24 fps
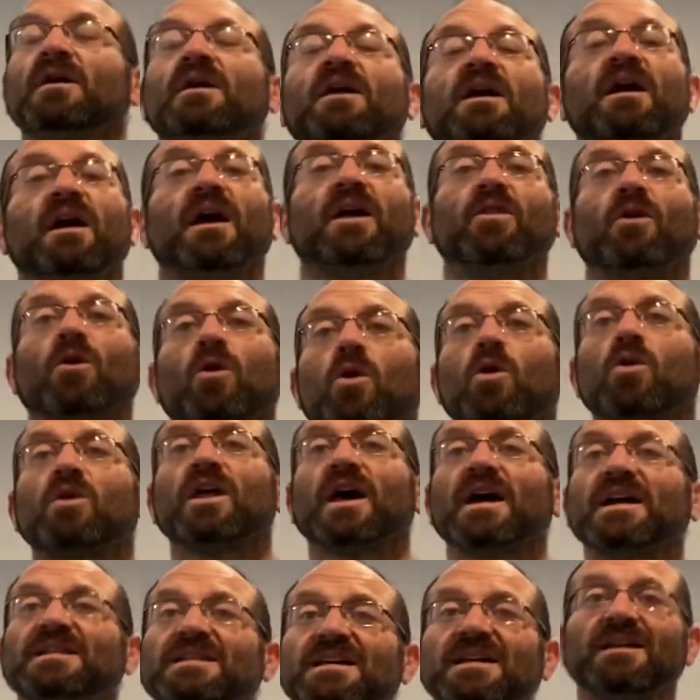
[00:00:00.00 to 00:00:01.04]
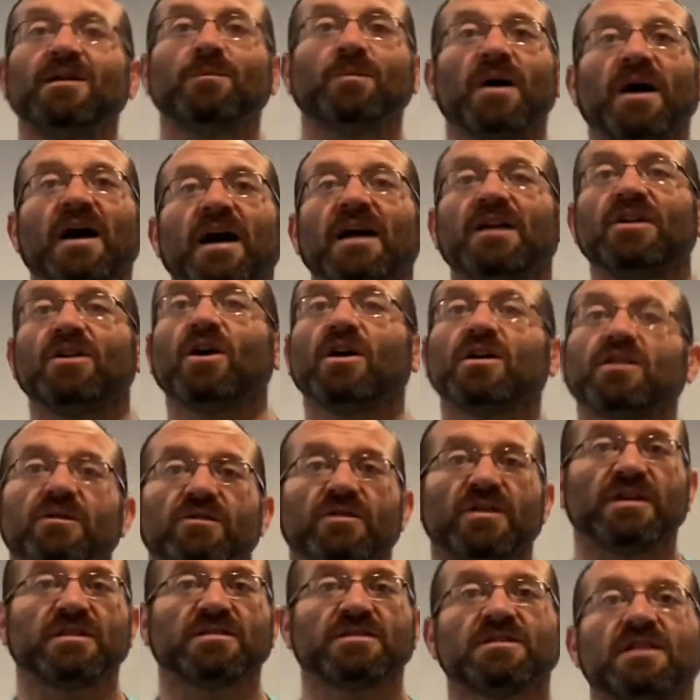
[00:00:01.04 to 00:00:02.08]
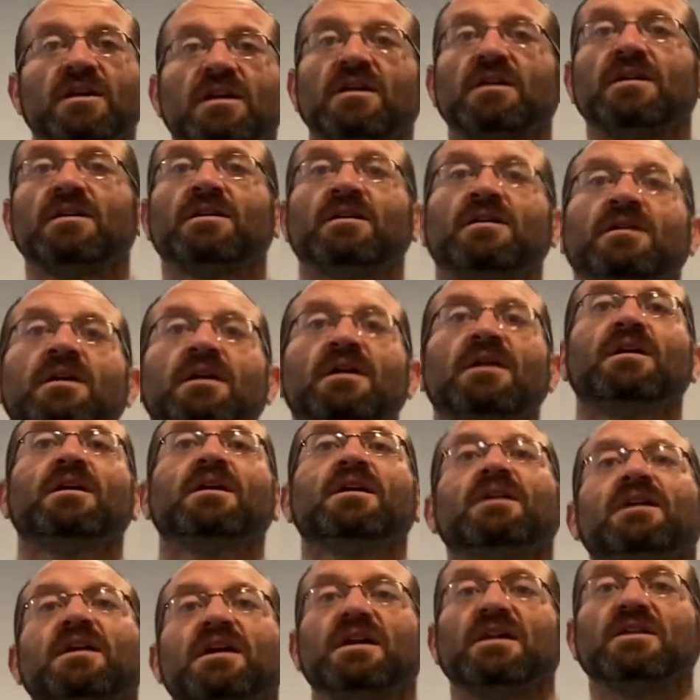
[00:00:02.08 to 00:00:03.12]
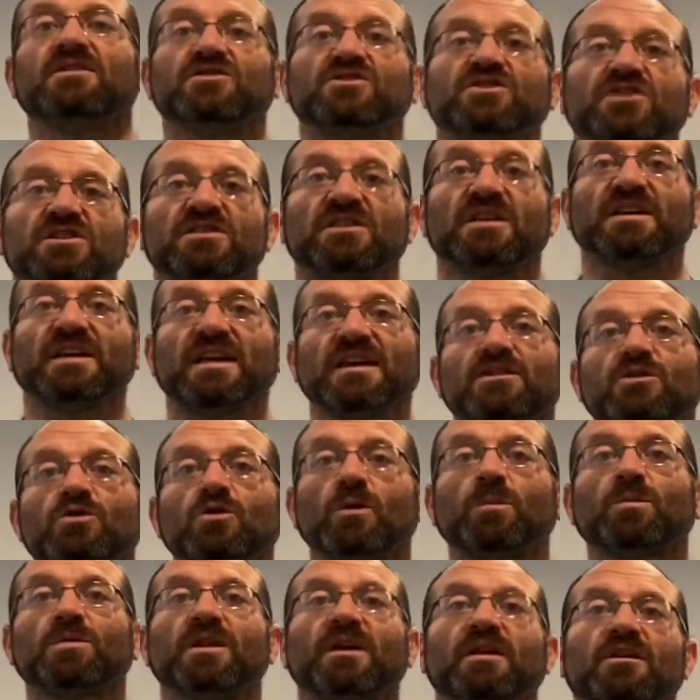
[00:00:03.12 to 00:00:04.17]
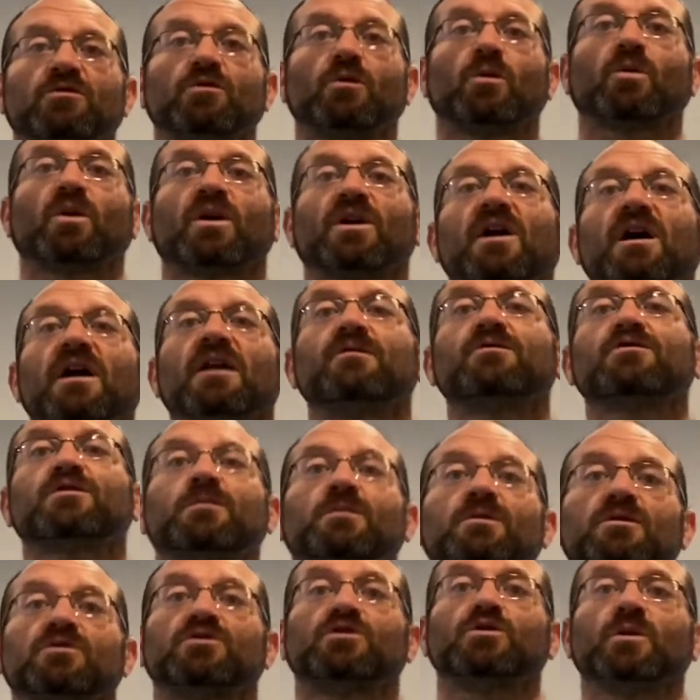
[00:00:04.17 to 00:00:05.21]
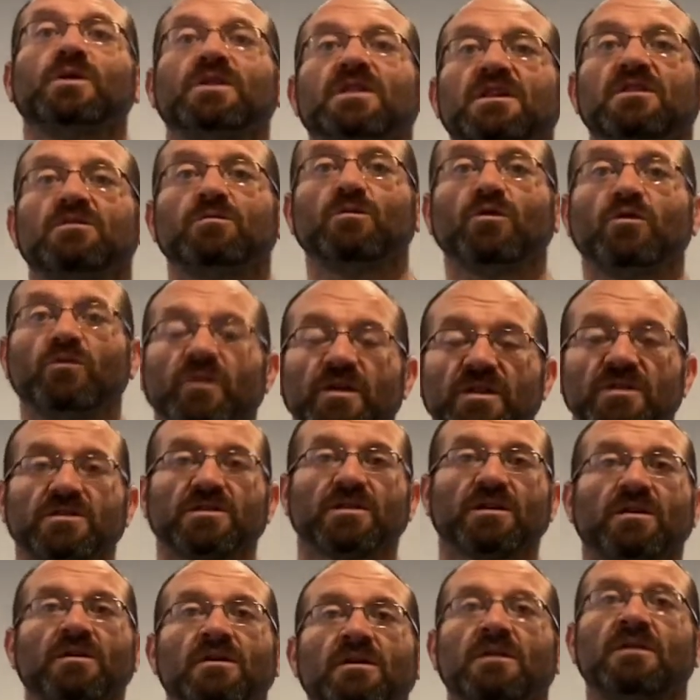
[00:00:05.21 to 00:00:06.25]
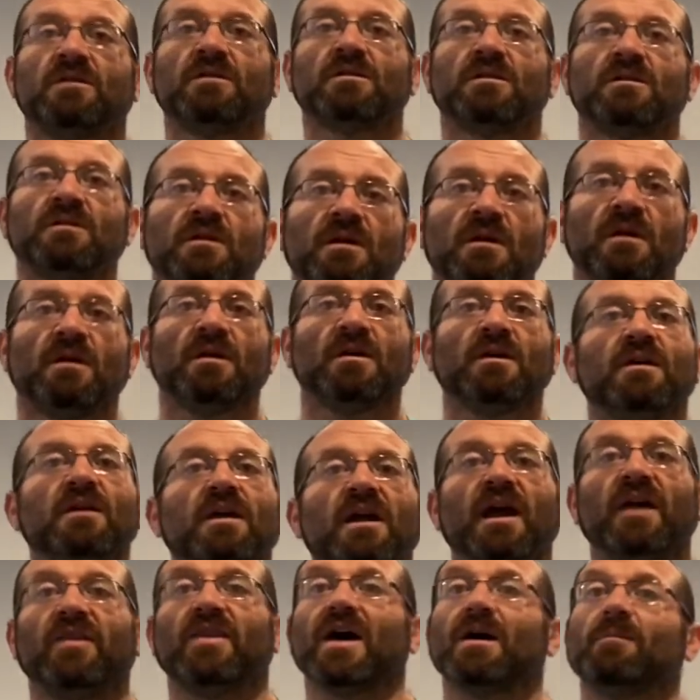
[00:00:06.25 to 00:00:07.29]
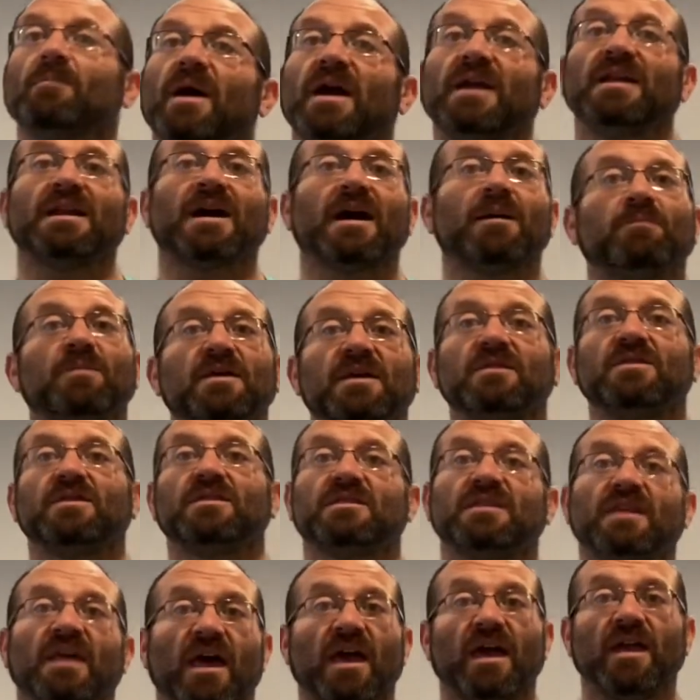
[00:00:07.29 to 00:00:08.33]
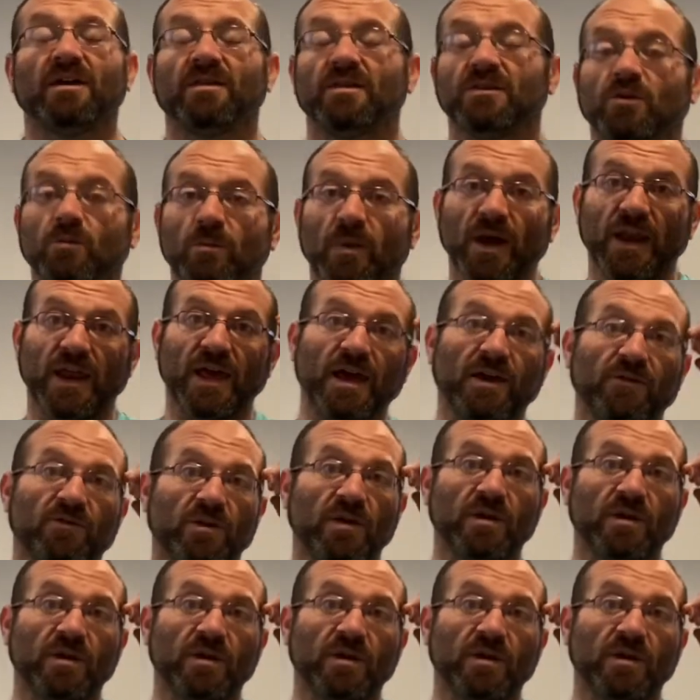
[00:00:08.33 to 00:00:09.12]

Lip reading: And the whole idea behind all of this is just to get to a place where we're comfortable doing these movements. And that might not be today. You might have